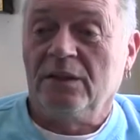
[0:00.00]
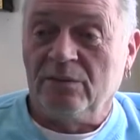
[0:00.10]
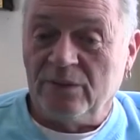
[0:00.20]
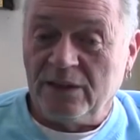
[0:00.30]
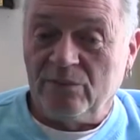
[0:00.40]

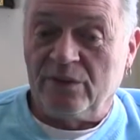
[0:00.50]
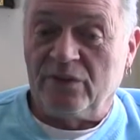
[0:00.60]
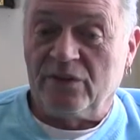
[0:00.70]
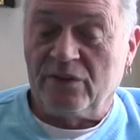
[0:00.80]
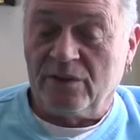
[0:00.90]
it, it
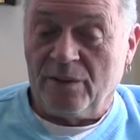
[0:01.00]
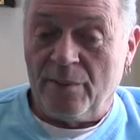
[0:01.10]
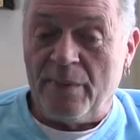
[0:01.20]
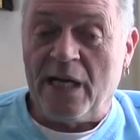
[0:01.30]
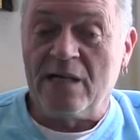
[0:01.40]
was an
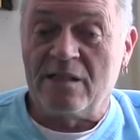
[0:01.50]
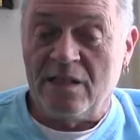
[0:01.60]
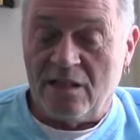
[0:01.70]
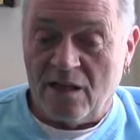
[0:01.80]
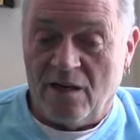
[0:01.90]

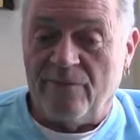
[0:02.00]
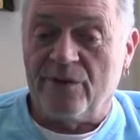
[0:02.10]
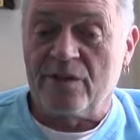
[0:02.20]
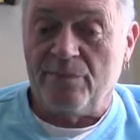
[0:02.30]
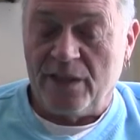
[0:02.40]
amazing
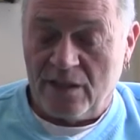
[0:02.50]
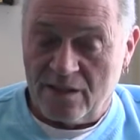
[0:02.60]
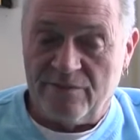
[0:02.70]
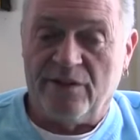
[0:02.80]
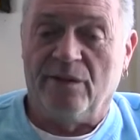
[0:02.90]
conference
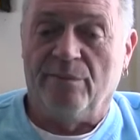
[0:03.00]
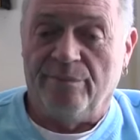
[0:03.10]
because of him. Mm